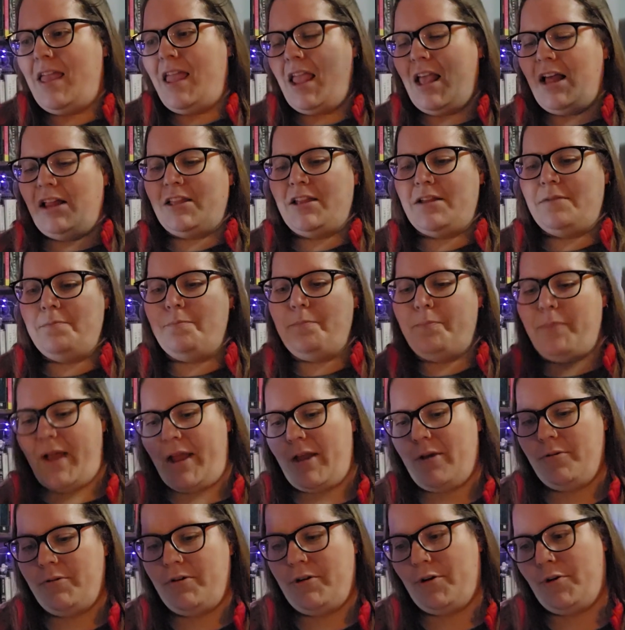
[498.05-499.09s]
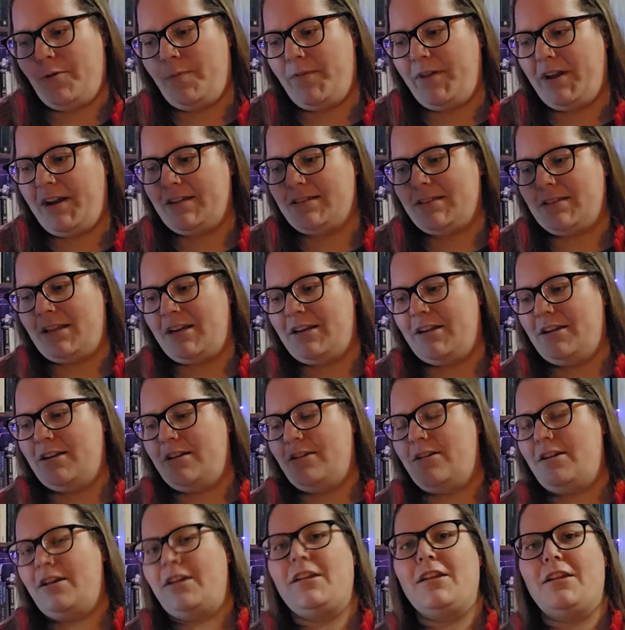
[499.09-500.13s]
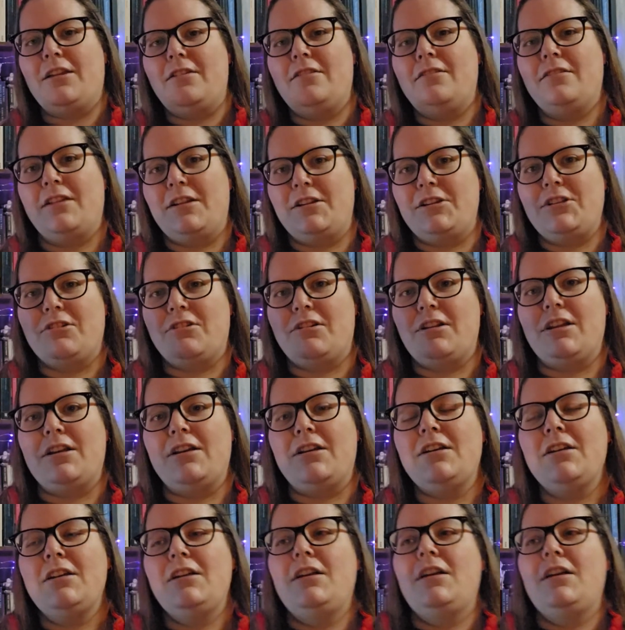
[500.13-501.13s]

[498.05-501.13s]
alien biodome that has landed in Ni Nigeria.